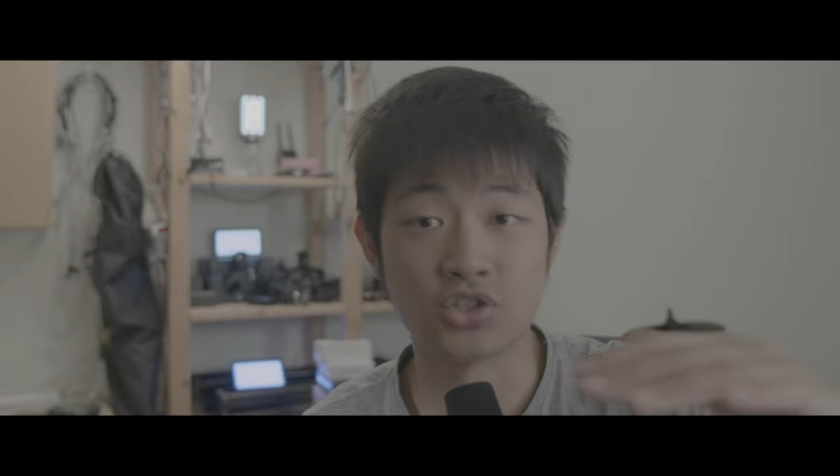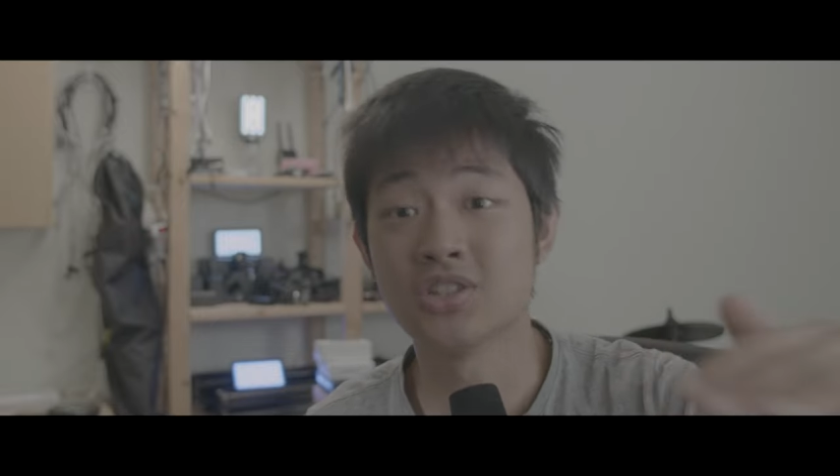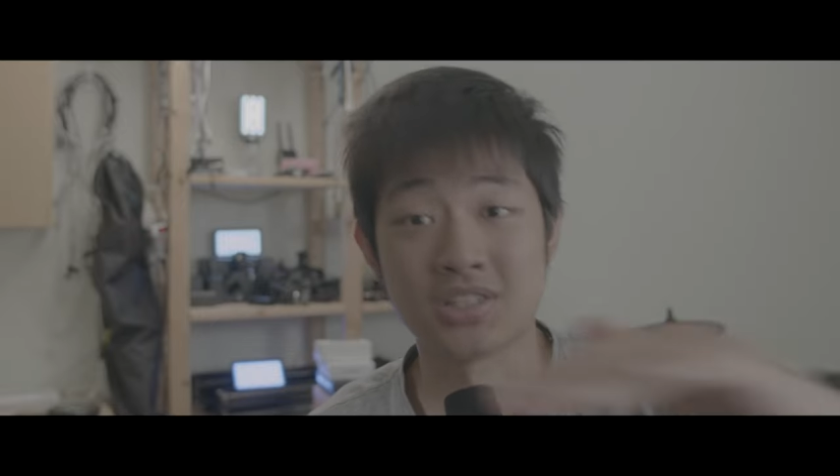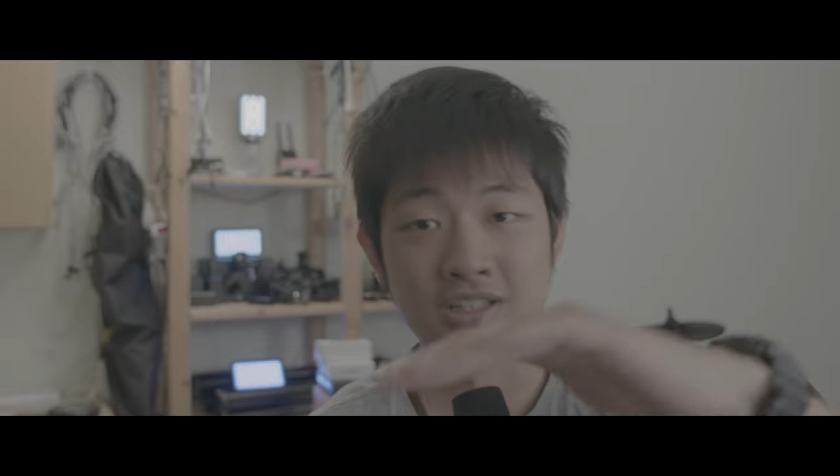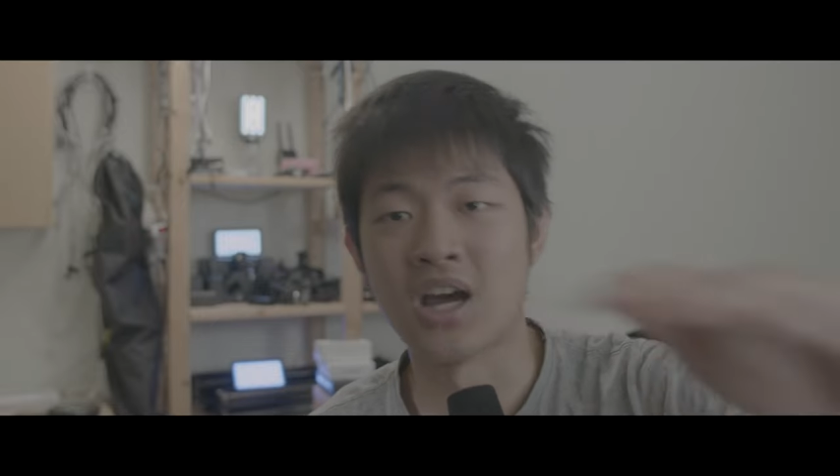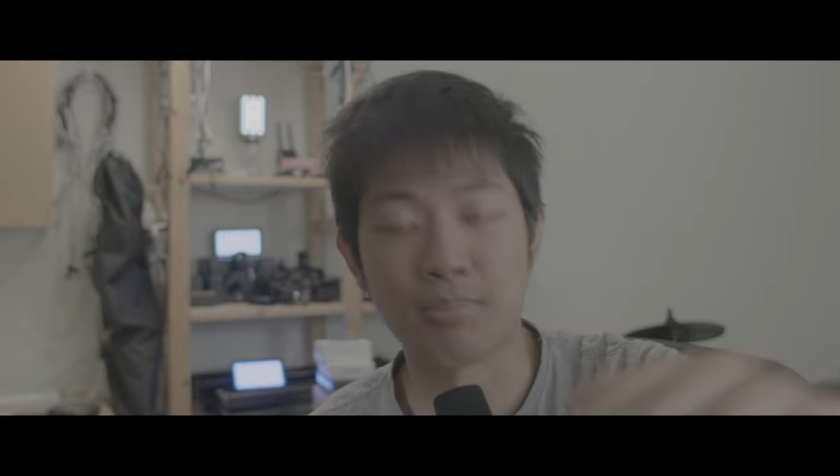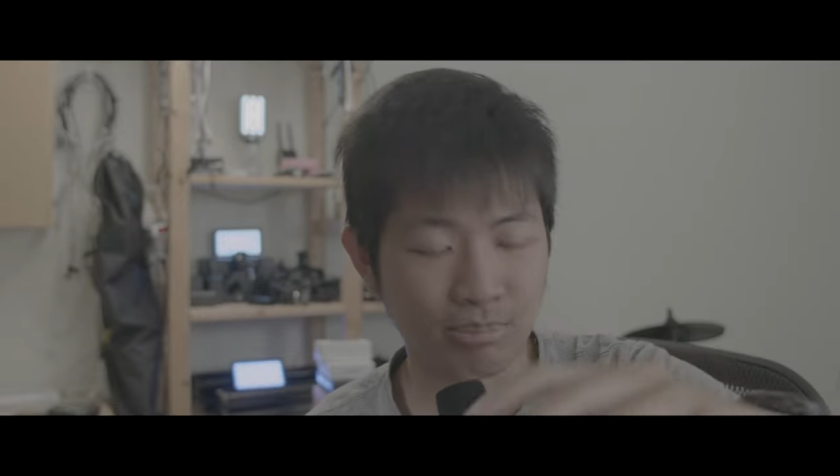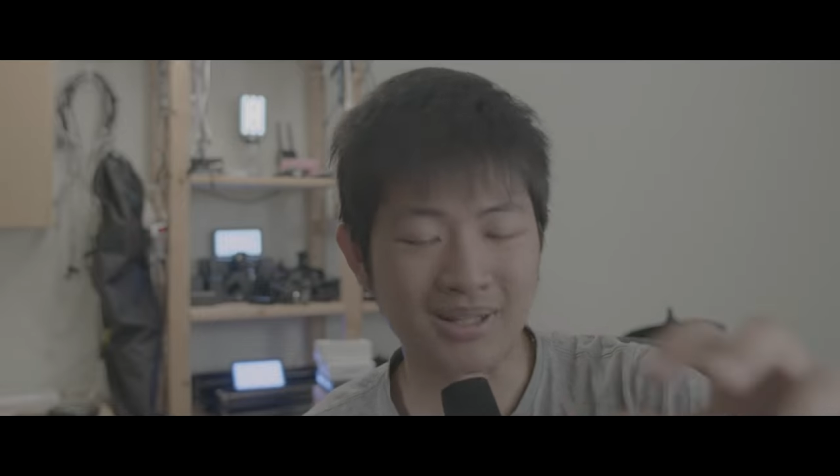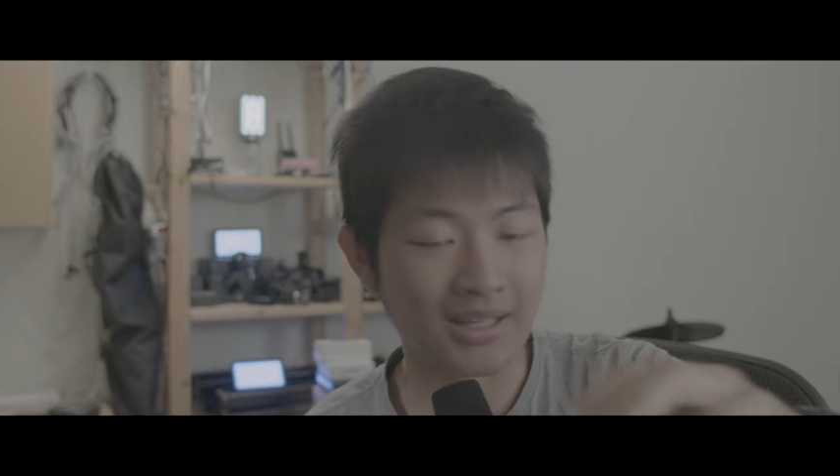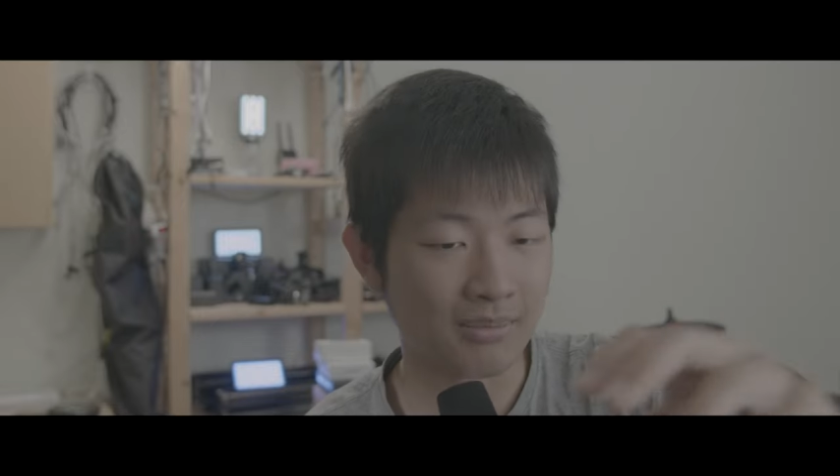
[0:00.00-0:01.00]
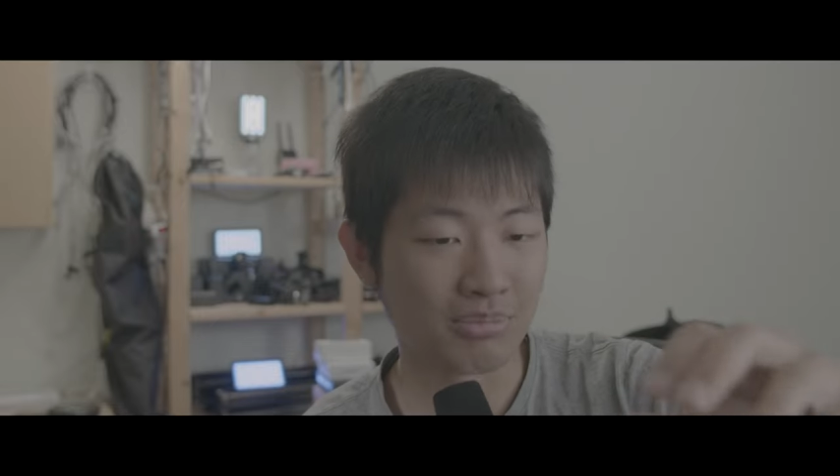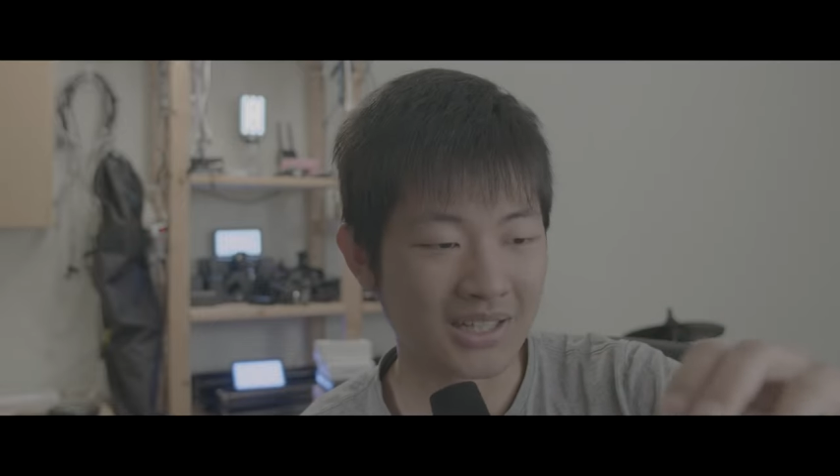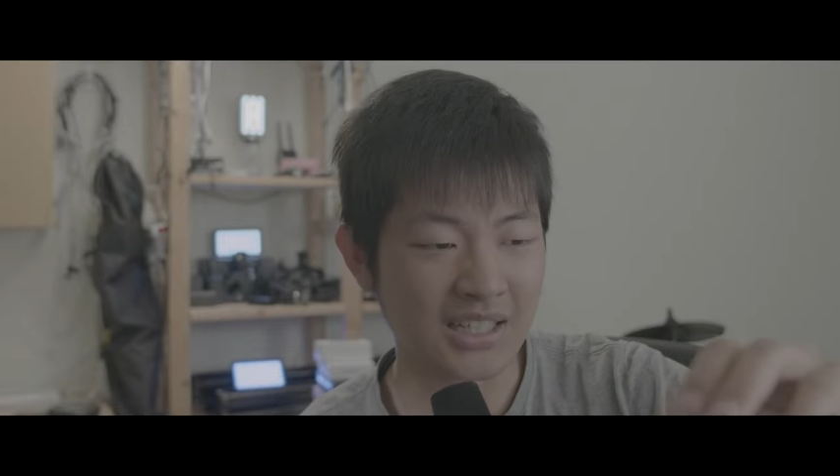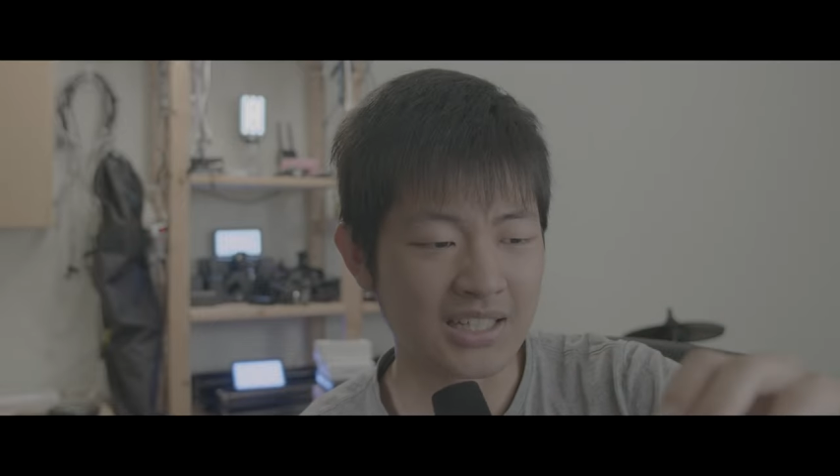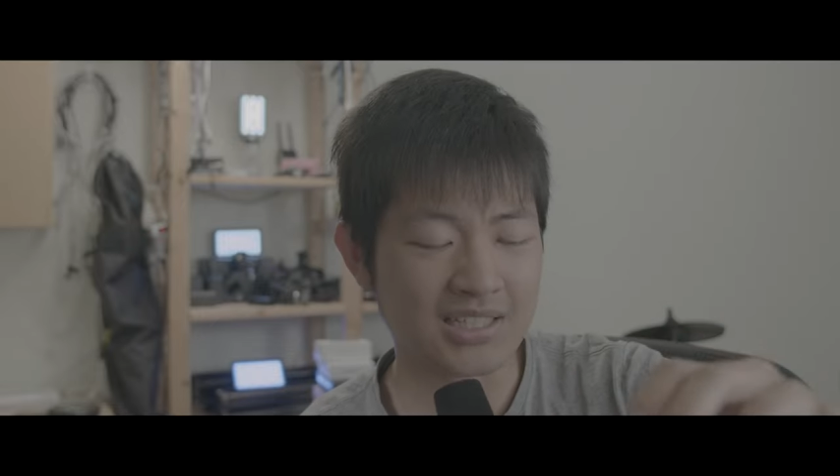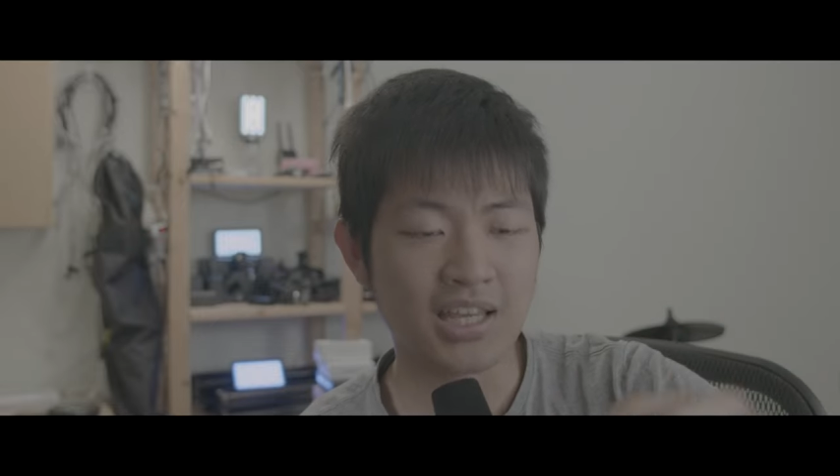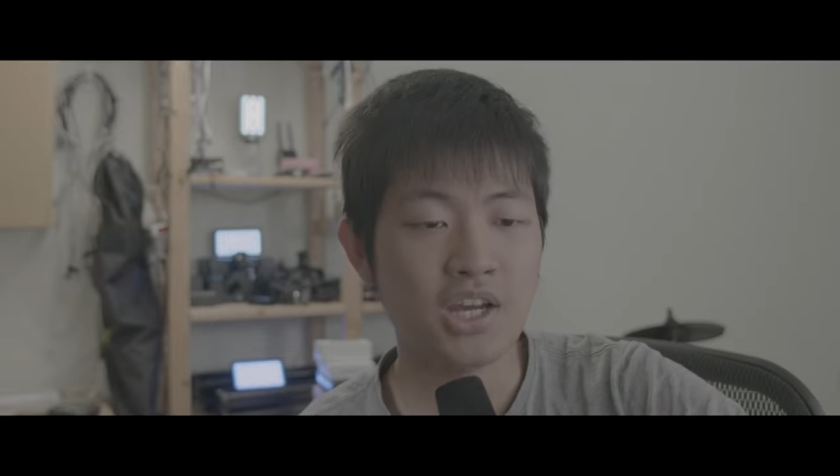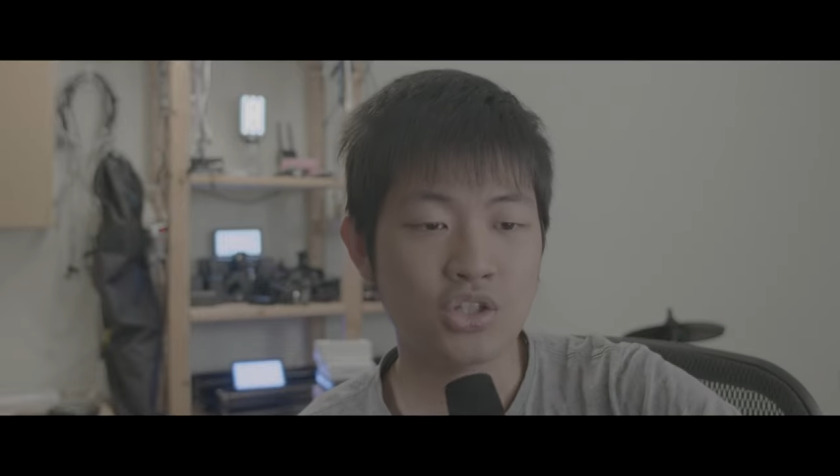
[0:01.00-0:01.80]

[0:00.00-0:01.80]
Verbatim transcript: just a top plate, please.